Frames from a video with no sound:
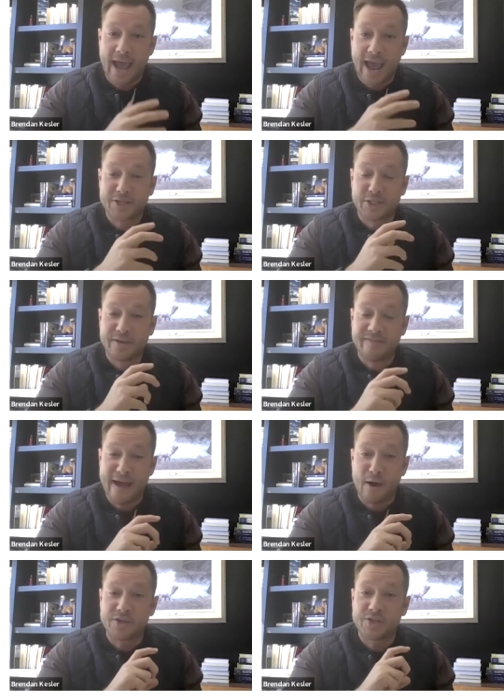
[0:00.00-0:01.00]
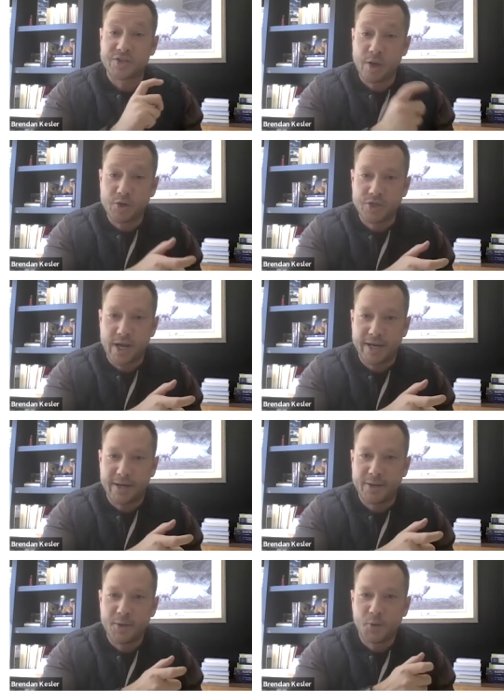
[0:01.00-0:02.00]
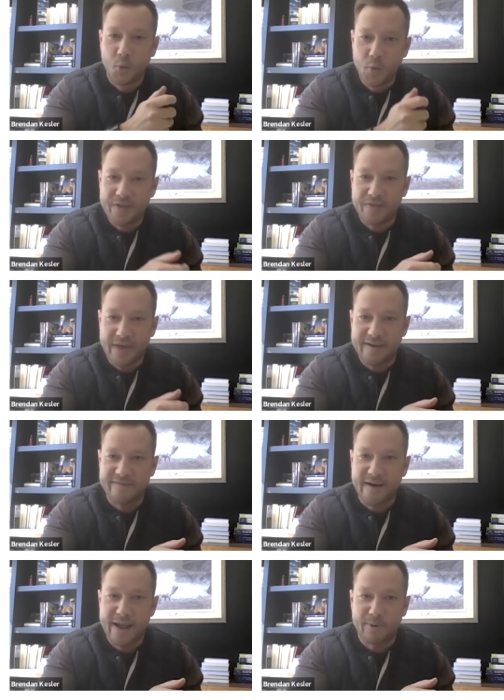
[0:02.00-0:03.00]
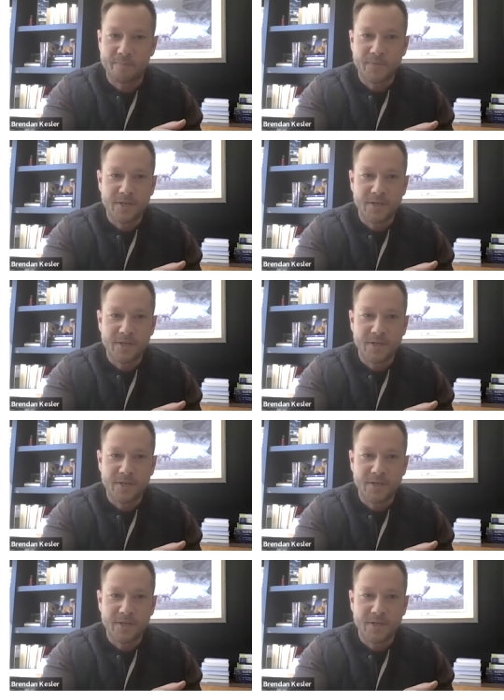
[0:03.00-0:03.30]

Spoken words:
actually found associated with that fiber.